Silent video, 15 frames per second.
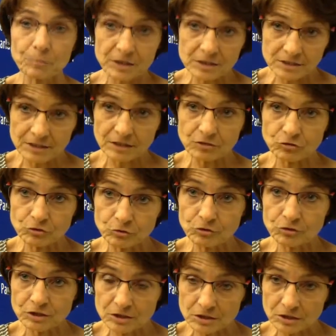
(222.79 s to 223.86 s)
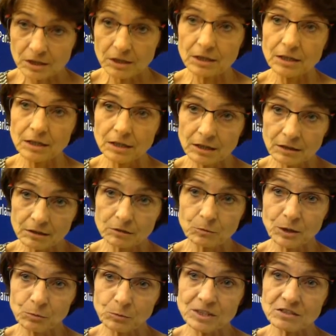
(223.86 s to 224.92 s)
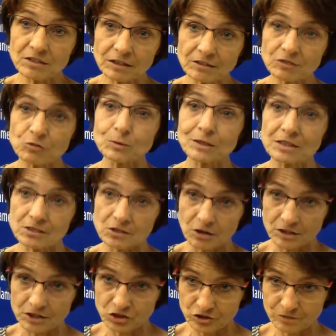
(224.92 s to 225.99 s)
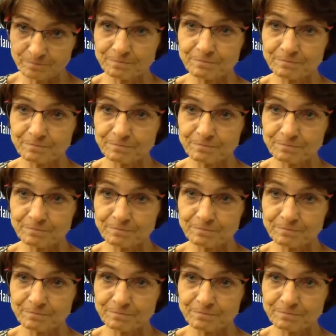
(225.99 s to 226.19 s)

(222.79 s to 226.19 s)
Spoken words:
President Juncker when we started with this college.